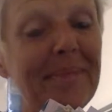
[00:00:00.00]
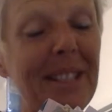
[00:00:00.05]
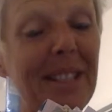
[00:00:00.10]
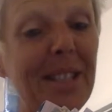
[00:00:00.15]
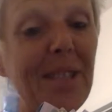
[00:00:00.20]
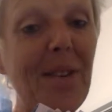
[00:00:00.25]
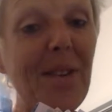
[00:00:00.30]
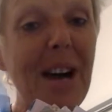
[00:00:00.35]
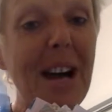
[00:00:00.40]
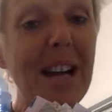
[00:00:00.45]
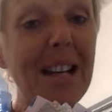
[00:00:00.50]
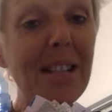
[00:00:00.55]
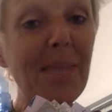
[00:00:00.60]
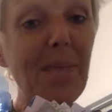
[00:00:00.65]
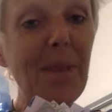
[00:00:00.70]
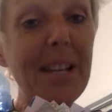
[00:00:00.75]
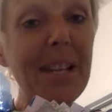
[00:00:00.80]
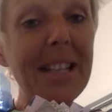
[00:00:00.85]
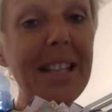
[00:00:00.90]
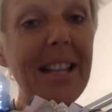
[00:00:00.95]
So I
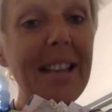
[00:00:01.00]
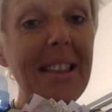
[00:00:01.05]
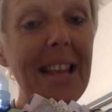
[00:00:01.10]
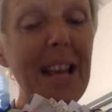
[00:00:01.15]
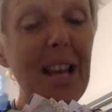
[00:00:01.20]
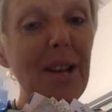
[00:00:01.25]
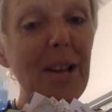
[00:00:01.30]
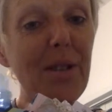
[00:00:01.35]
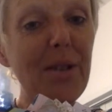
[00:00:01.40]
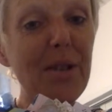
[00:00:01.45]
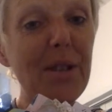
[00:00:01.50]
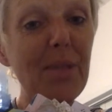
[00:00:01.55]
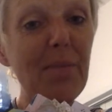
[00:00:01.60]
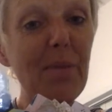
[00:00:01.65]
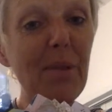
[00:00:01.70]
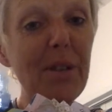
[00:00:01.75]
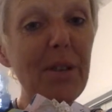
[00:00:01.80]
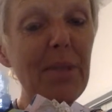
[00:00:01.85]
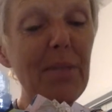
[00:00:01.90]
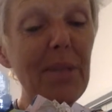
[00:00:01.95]
just want to say thank you to
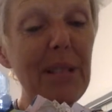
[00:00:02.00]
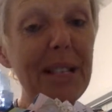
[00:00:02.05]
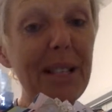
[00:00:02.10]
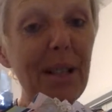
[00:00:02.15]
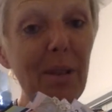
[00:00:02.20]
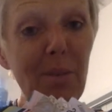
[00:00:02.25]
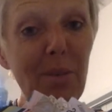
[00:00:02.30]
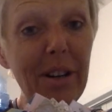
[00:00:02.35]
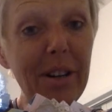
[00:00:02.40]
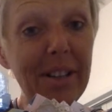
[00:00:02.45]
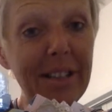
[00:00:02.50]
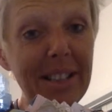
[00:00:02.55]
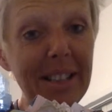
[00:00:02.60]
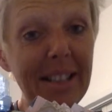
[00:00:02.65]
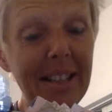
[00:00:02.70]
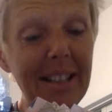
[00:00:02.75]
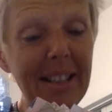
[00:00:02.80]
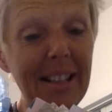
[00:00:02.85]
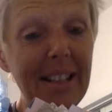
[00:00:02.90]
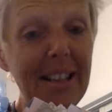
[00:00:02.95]
Bertha Blessed
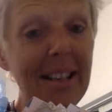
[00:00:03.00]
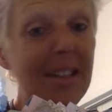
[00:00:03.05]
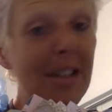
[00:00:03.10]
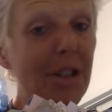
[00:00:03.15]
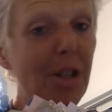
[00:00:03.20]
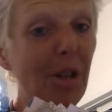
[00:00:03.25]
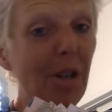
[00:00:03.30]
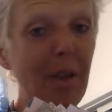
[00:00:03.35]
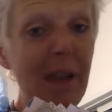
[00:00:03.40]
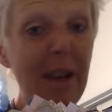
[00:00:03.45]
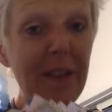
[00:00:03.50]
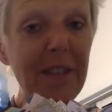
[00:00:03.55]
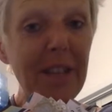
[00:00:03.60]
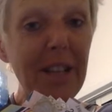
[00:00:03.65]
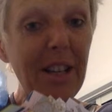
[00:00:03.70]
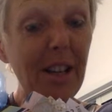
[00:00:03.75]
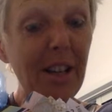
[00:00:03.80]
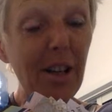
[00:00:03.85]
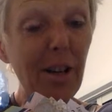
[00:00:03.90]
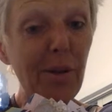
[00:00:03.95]
Wilson, to
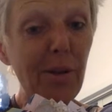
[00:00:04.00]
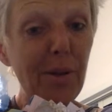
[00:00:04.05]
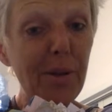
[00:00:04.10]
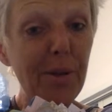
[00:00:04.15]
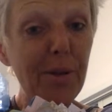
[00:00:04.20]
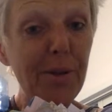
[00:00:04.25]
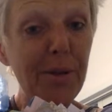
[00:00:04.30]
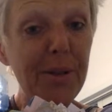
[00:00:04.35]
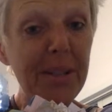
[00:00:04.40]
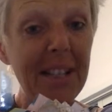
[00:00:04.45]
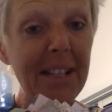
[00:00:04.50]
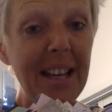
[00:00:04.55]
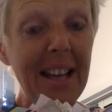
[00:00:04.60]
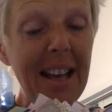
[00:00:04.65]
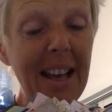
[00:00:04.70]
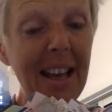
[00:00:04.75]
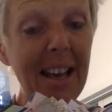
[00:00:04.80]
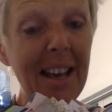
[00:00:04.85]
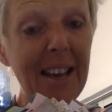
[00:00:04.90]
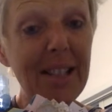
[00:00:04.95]
Crafting Con Cruz,
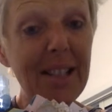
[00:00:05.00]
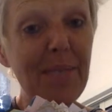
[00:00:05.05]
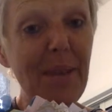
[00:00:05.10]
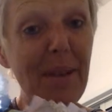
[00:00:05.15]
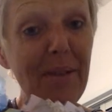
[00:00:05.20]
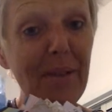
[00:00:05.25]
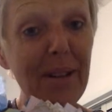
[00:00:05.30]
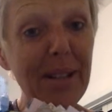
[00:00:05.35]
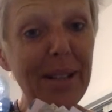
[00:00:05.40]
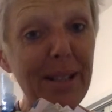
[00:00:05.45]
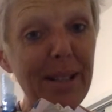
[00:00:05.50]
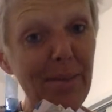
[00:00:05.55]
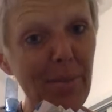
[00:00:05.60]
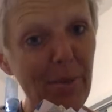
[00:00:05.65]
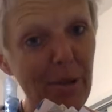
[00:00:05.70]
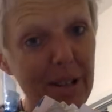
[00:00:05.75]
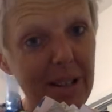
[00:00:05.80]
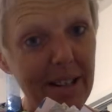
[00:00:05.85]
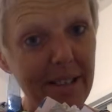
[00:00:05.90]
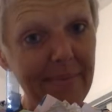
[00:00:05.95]
and to my friend
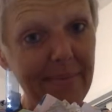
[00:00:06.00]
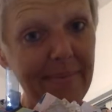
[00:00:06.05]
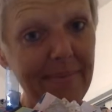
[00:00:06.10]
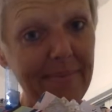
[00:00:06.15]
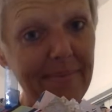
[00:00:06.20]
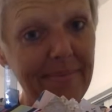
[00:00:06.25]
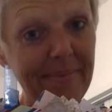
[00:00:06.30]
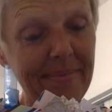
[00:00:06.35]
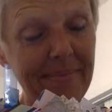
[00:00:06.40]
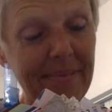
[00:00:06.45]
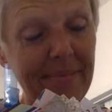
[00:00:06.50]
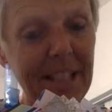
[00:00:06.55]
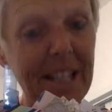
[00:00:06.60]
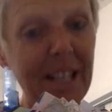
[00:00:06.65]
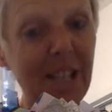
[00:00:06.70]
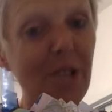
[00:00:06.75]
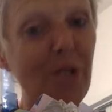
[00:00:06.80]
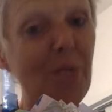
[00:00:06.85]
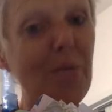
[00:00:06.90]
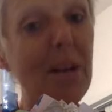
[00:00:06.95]
Sabrina.
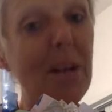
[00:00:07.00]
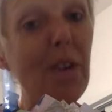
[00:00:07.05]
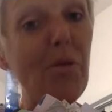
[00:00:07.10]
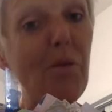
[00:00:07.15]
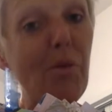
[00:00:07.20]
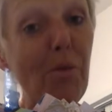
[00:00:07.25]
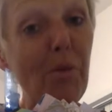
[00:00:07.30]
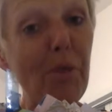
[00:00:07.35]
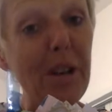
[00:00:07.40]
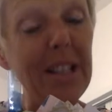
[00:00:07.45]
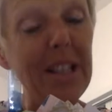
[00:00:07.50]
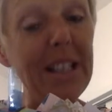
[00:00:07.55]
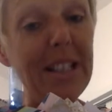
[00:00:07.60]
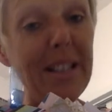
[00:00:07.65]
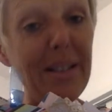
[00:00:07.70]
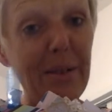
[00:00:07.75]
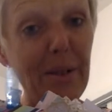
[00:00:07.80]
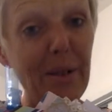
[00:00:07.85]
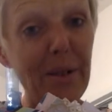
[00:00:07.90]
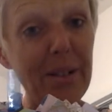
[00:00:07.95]
Because you made a really
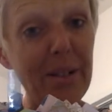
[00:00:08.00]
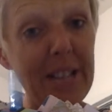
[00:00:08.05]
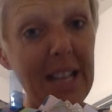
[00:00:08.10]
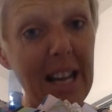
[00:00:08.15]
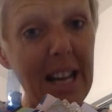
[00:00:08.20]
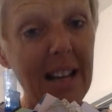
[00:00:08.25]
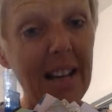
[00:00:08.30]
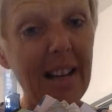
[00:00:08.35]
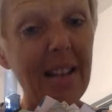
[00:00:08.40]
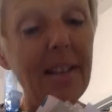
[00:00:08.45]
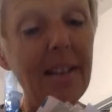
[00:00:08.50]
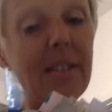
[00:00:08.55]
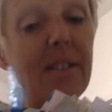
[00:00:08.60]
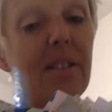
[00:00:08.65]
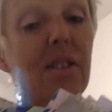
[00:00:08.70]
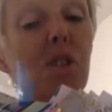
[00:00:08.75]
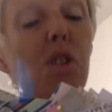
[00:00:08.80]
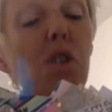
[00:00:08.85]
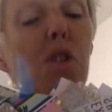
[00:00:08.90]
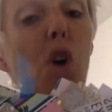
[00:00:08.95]
difficult day
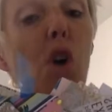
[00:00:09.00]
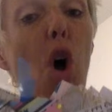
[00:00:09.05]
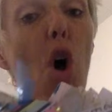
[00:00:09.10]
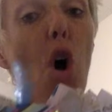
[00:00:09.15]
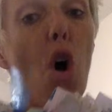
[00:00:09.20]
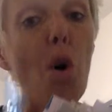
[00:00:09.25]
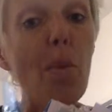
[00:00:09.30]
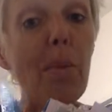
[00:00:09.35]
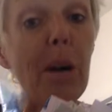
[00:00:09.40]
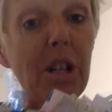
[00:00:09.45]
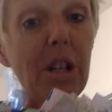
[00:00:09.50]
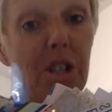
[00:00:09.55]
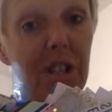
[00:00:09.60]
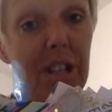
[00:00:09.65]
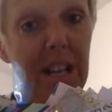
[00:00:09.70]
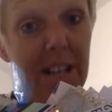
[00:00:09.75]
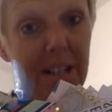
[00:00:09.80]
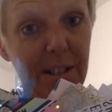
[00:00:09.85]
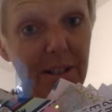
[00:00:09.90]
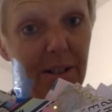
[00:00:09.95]
so much
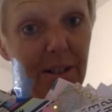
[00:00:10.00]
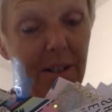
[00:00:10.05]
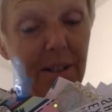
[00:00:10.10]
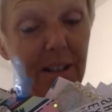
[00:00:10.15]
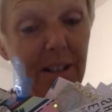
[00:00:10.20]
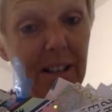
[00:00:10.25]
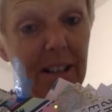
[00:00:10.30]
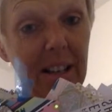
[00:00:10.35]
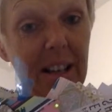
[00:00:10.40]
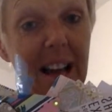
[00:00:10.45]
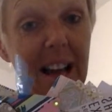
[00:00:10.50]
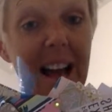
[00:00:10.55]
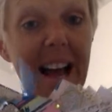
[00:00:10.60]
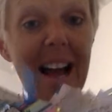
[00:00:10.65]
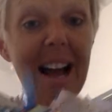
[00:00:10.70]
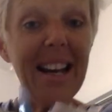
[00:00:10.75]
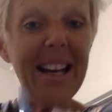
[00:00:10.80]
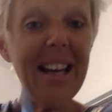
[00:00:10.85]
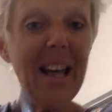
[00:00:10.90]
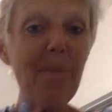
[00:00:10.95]
nicer.
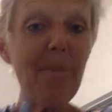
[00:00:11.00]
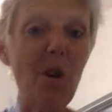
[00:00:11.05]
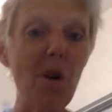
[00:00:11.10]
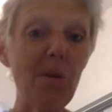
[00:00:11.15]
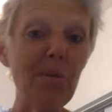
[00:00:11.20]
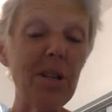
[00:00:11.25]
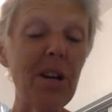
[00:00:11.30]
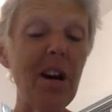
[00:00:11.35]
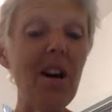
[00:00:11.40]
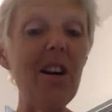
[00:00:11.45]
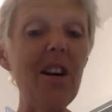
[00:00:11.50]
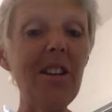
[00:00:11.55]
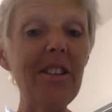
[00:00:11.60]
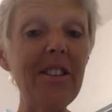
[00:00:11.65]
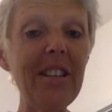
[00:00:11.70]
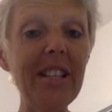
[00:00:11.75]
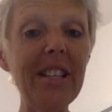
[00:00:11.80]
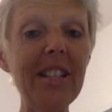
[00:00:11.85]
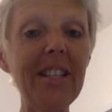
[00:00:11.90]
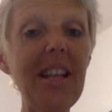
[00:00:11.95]
I came home to all
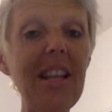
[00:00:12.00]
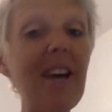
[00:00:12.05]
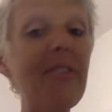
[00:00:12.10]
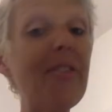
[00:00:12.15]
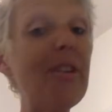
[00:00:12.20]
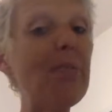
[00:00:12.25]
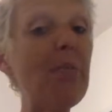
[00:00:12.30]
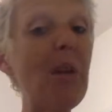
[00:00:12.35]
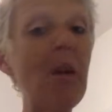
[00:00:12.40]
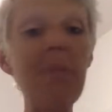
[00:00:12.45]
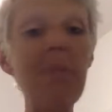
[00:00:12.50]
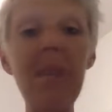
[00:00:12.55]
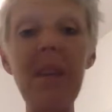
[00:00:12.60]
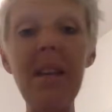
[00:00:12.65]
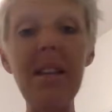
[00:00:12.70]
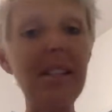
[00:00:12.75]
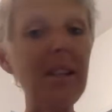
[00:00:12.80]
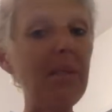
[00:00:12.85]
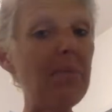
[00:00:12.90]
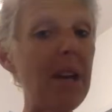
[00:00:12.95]
this love and
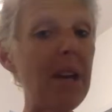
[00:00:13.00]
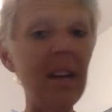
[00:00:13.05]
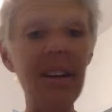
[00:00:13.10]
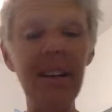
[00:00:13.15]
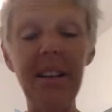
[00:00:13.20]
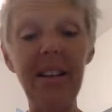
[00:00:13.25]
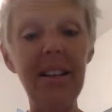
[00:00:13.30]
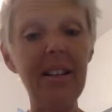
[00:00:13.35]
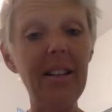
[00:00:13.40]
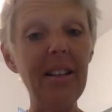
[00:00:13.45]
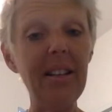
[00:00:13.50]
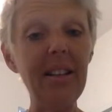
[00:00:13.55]
amazing making.